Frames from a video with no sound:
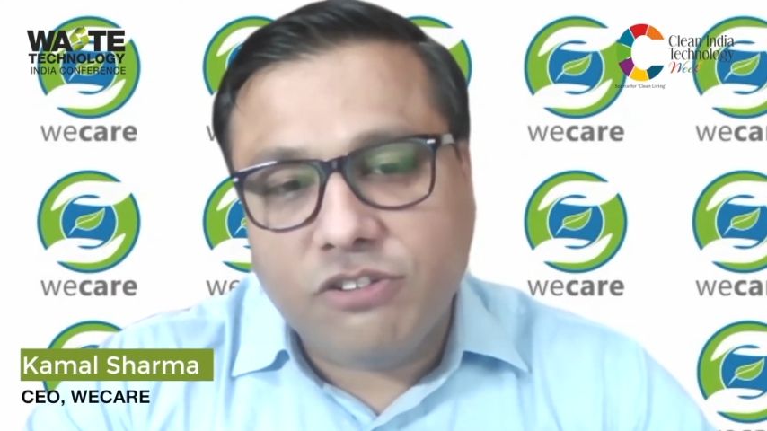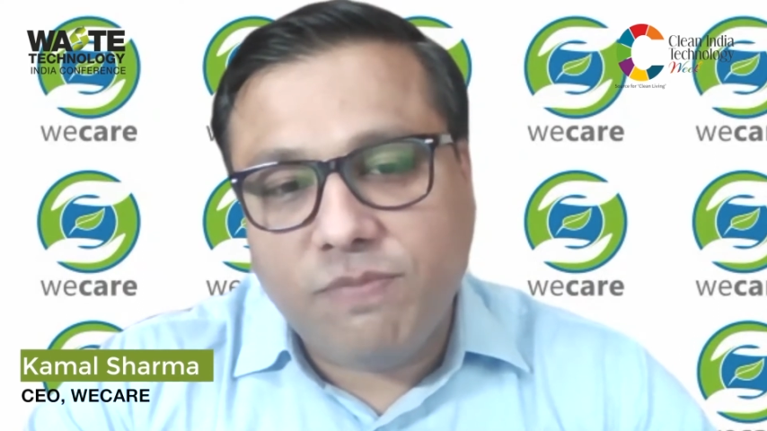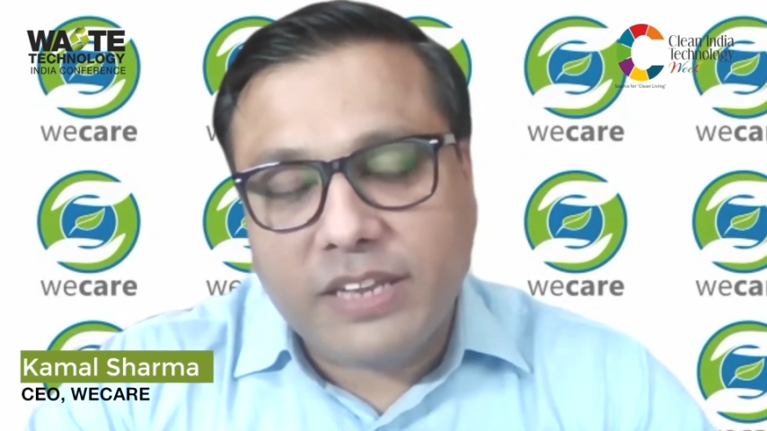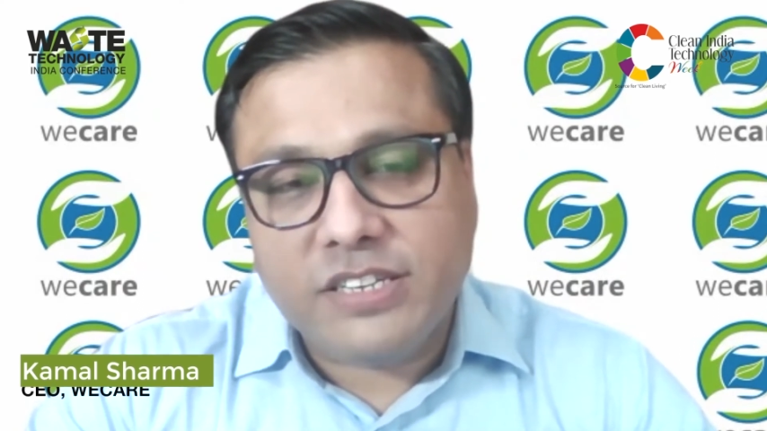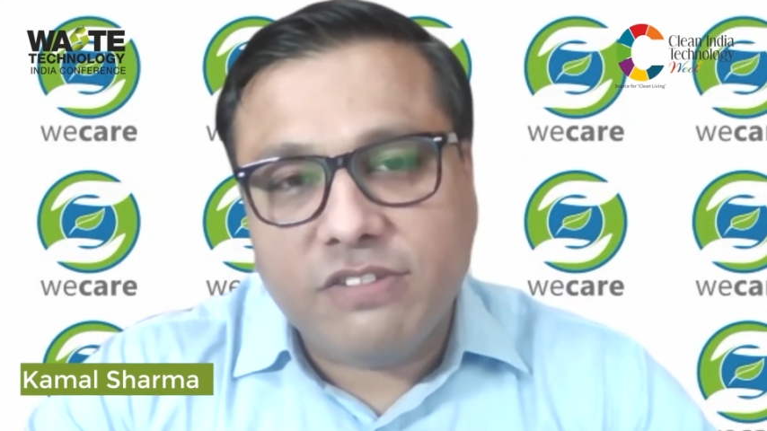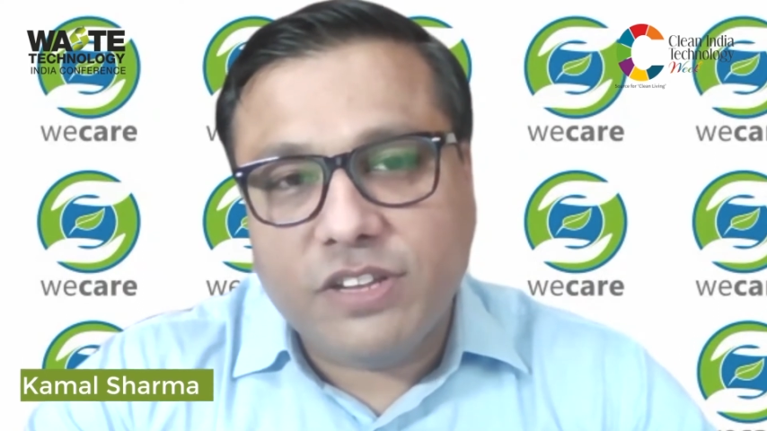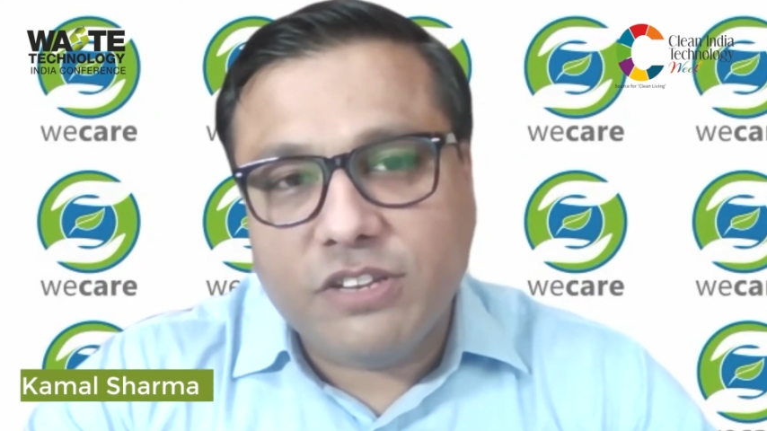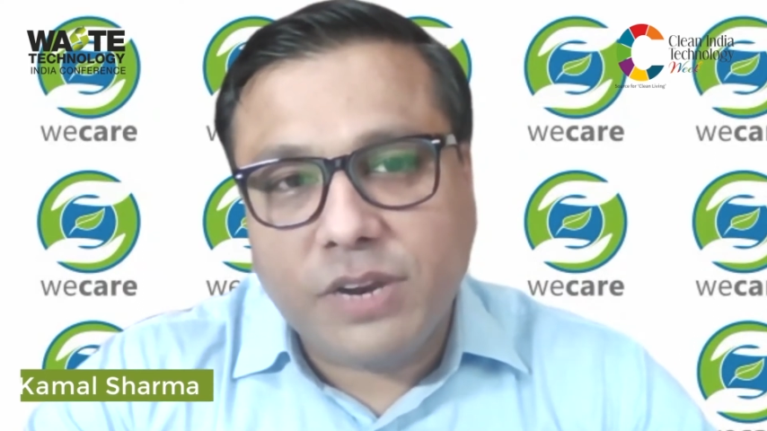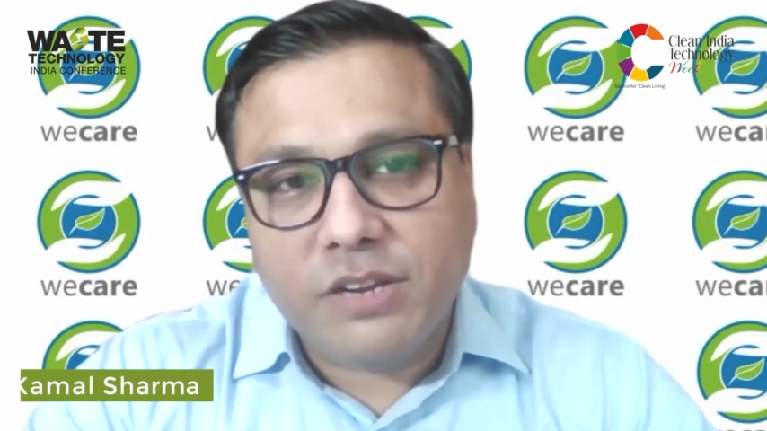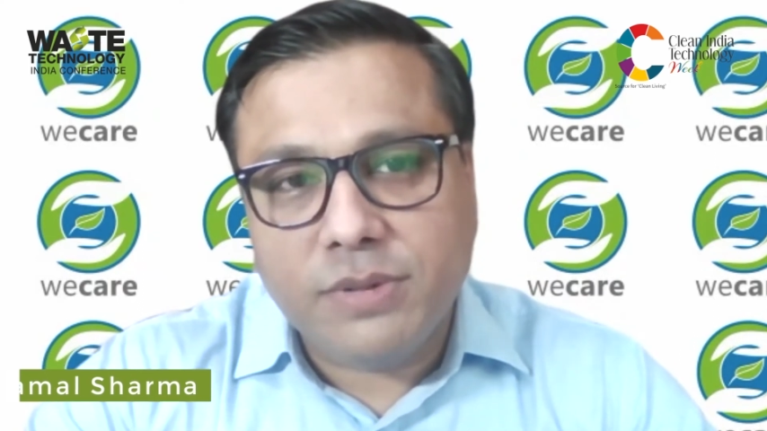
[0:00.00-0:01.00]
plastic waste
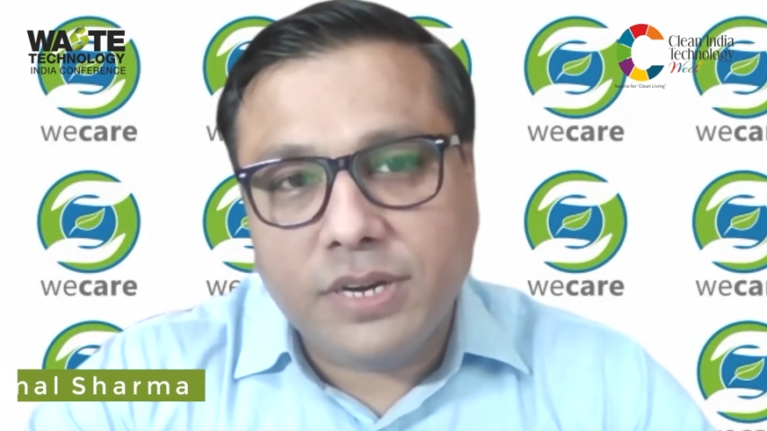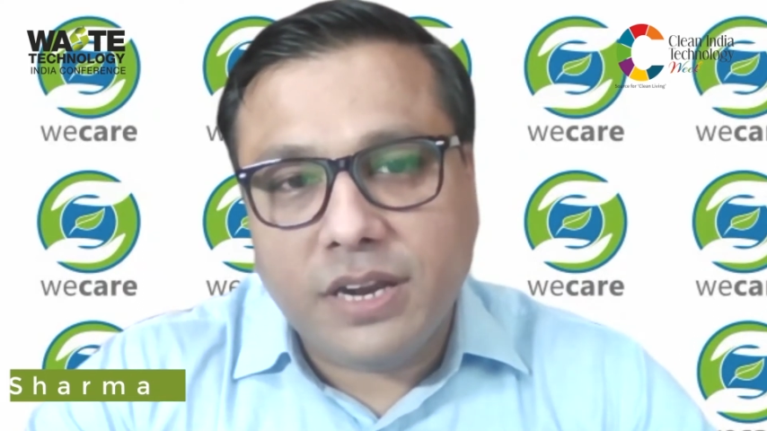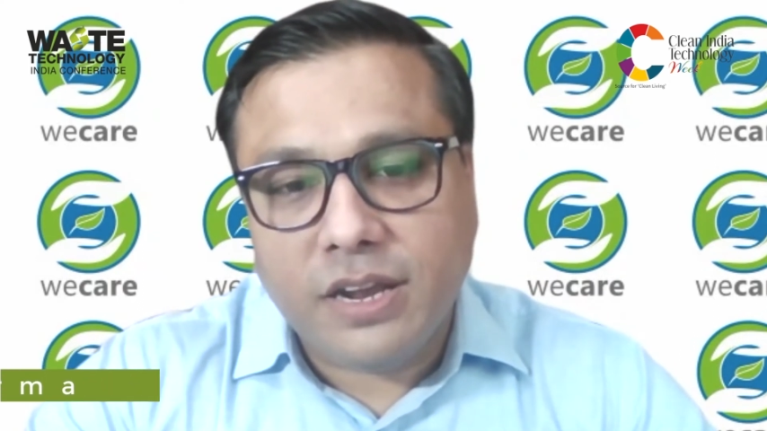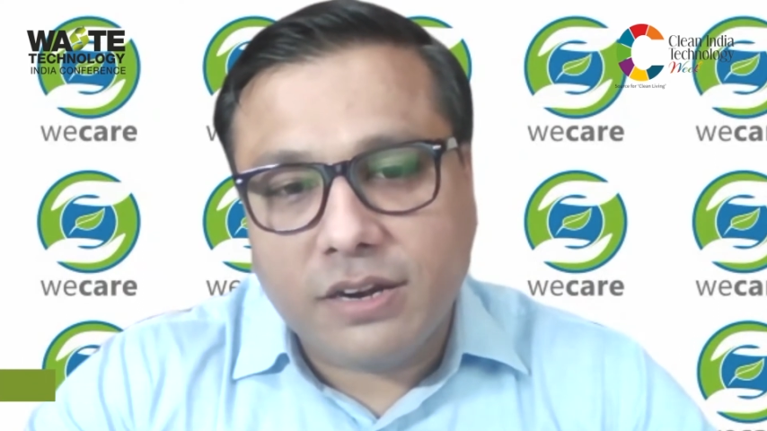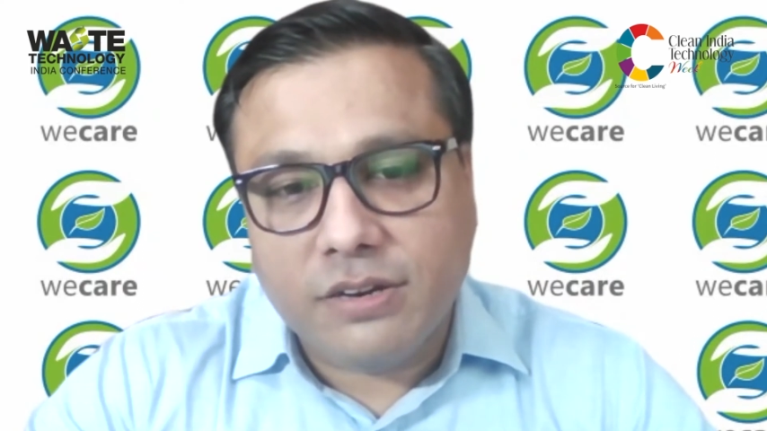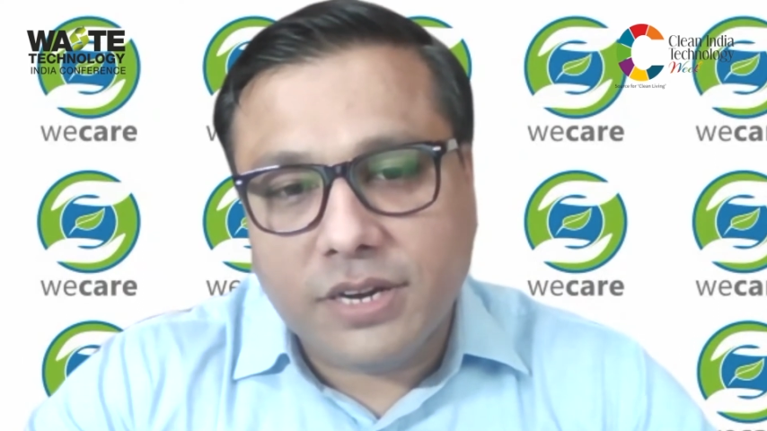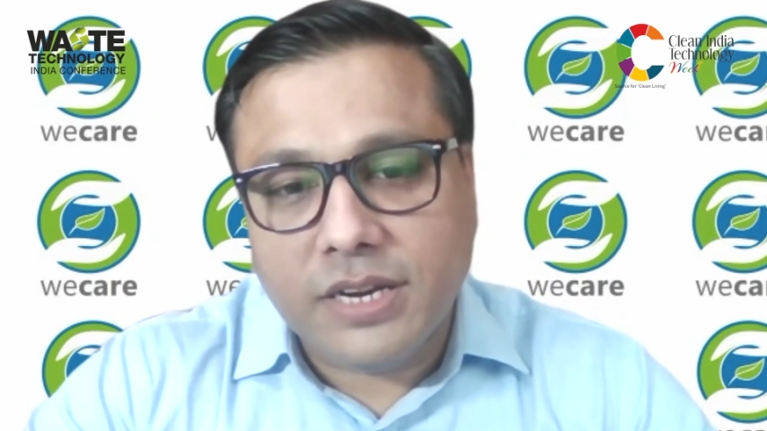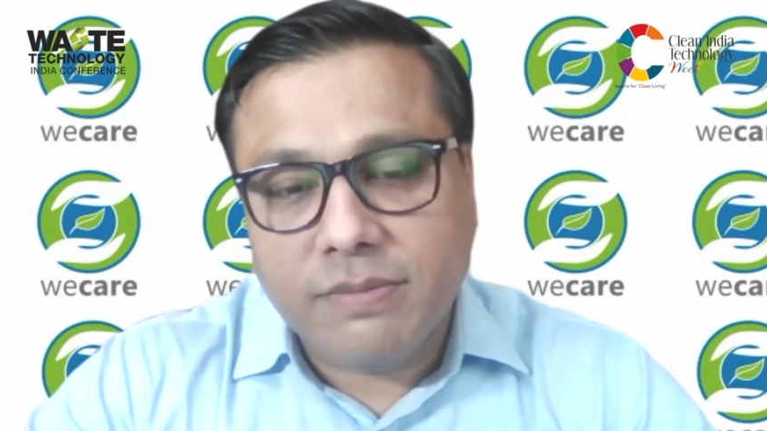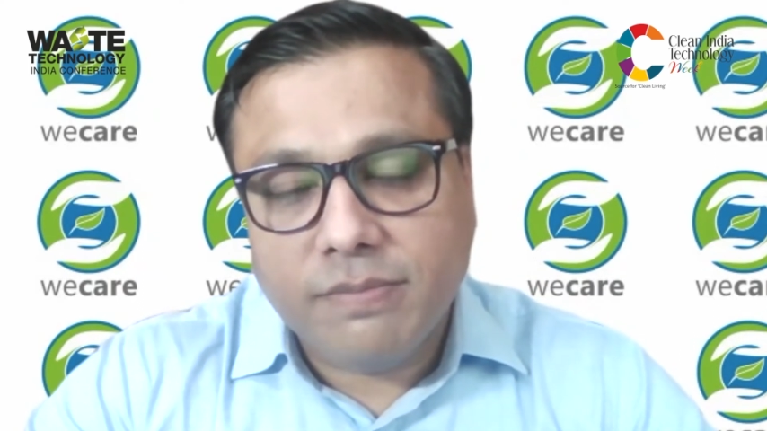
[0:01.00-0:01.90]
management in our country.